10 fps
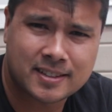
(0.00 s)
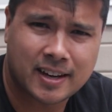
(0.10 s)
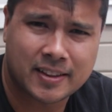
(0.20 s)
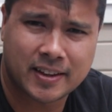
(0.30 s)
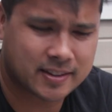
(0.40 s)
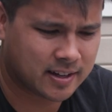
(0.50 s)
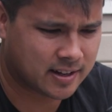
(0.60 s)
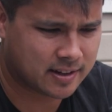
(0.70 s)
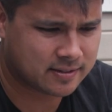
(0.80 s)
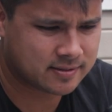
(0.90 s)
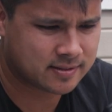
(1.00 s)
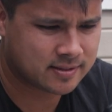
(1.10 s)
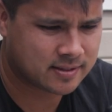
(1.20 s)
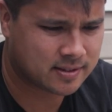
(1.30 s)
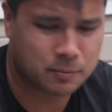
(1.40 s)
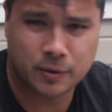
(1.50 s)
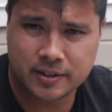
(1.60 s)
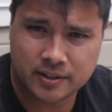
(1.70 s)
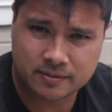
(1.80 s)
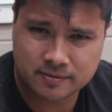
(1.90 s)
I think I'm
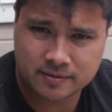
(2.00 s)
willing to